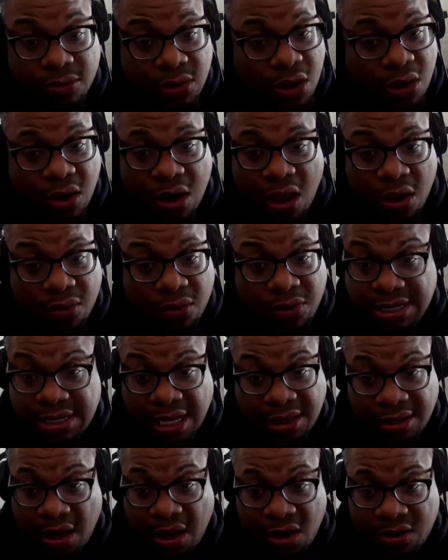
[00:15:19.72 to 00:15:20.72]
no, no, no. There's
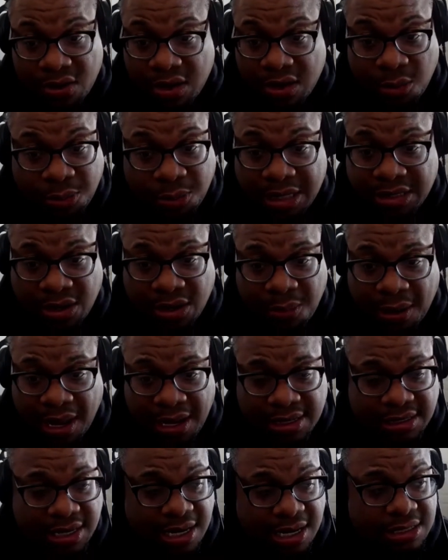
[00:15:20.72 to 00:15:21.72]
no, no, please don't
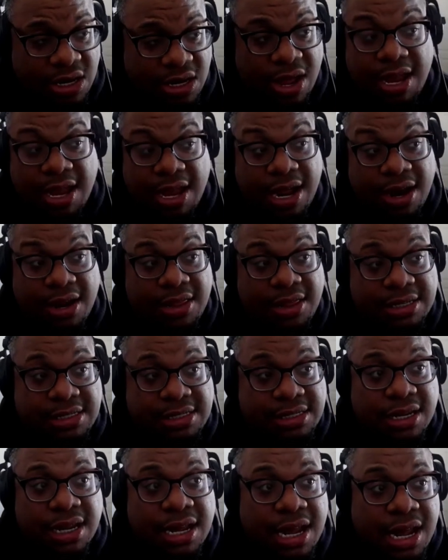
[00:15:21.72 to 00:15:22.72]
apologize. No, I, I,
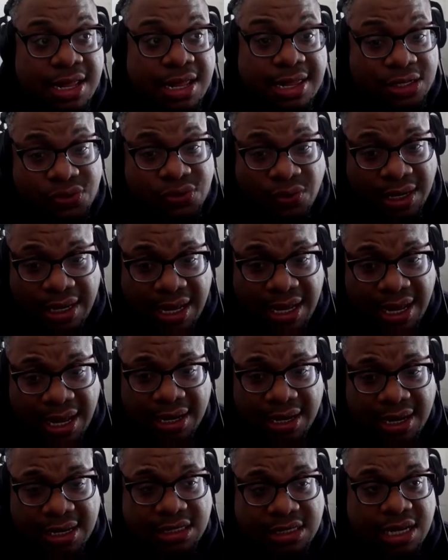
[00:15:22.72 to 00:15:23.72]
that's, that's really it.
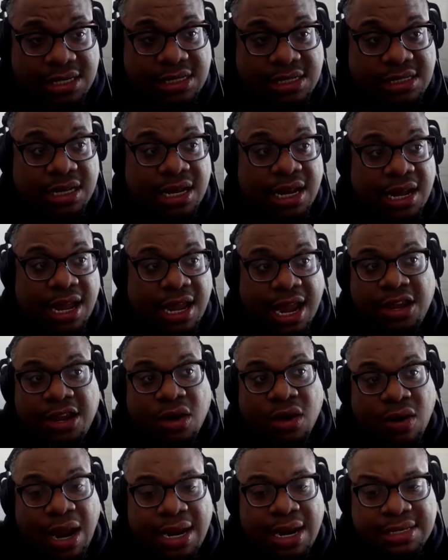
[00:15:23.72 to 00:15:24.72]
It's just, and you're
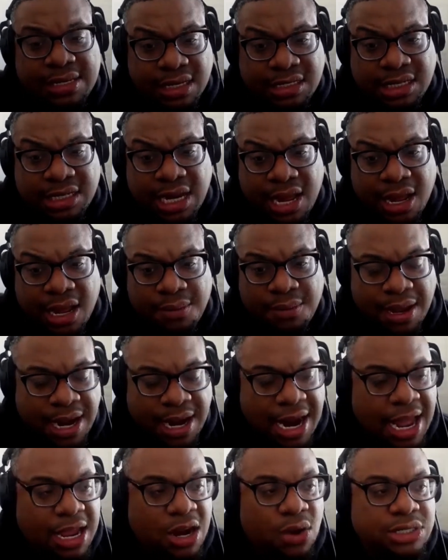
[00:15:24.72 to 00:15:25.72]
right, it's a job. And
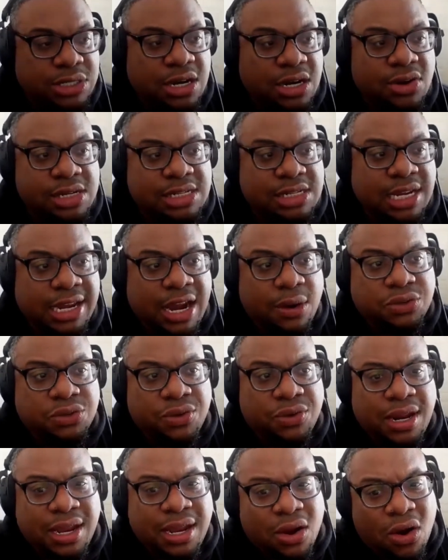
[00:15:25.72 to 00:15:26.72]
I, you know, it's interesting. I was
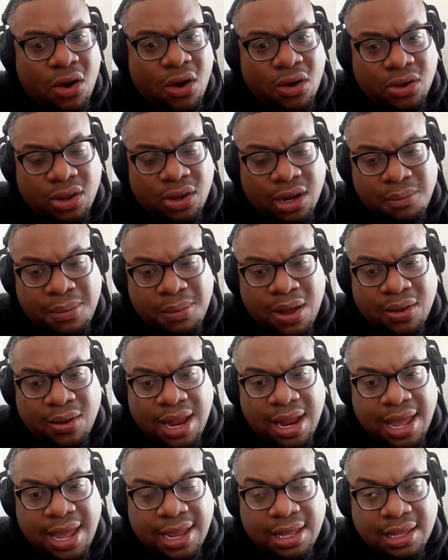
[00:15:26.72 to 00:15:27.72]
reading an article about
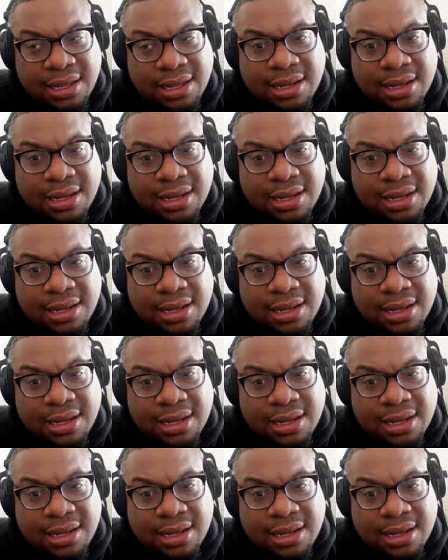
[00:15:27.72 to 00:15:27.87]
like,